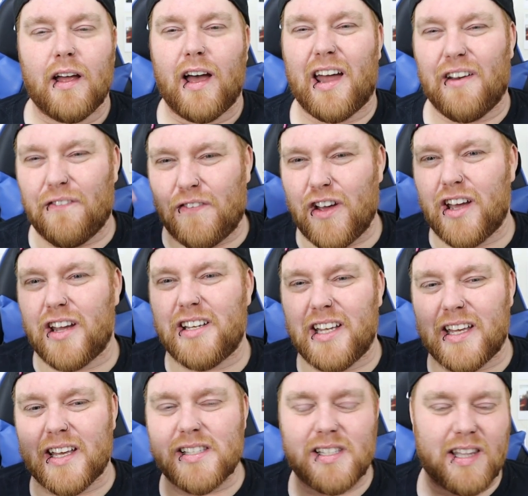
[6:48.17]
And third
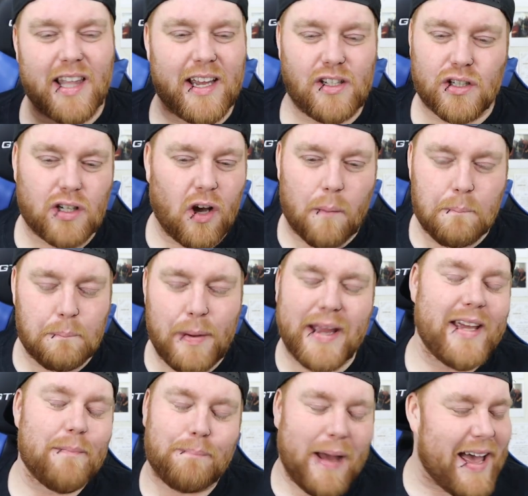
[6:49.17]
years, they've just got
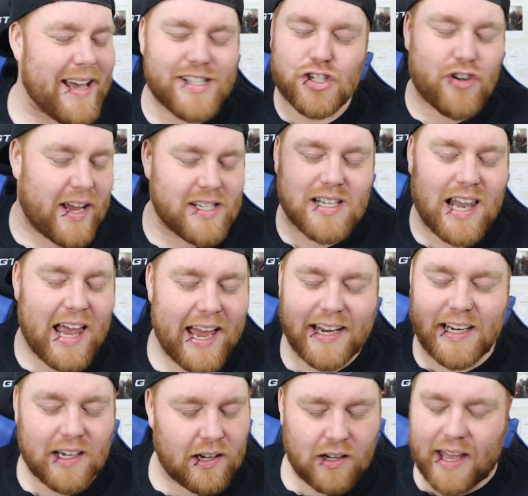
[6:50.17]
bare stress,
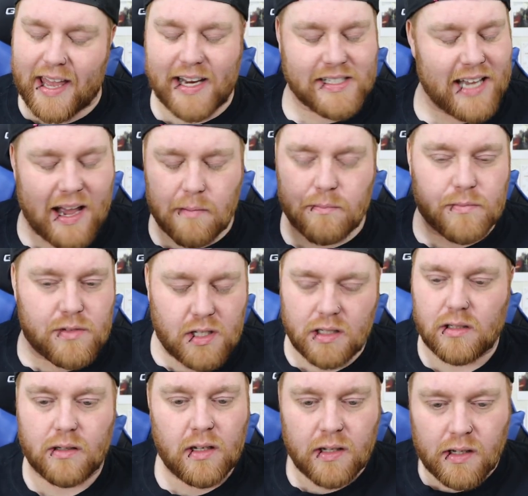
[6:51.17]
like exams
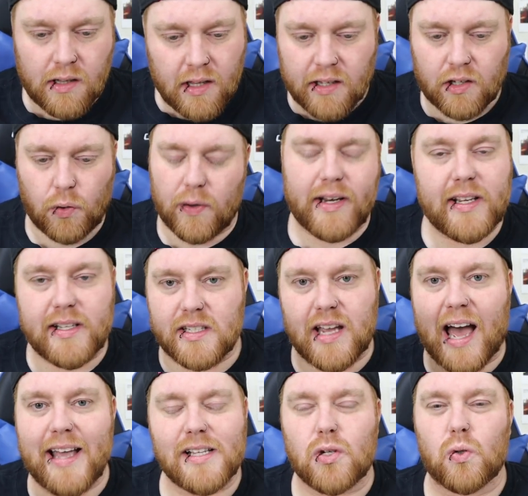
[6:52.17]
and going
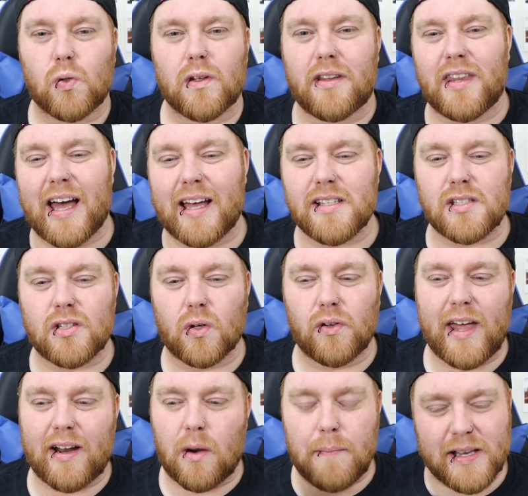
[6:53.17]
into high school and that, so
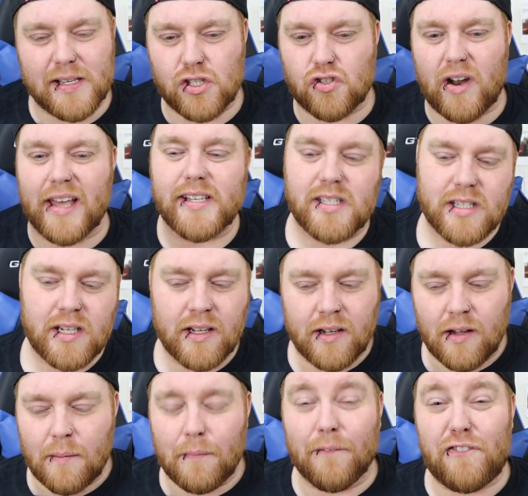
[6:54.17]
they're a bit stressed.
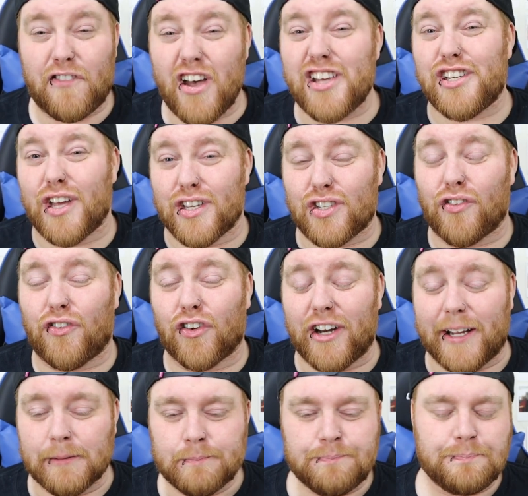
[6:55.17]
But first years are
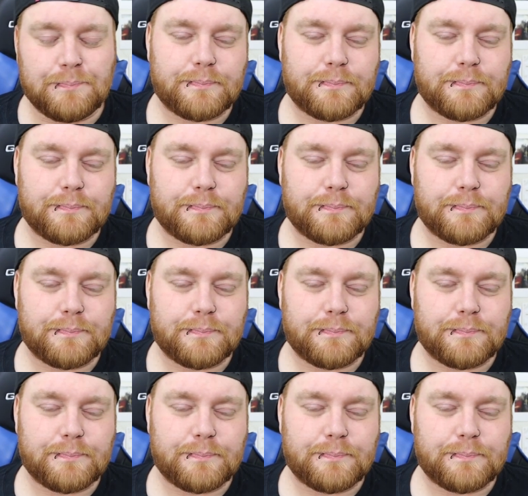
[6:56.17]
funny.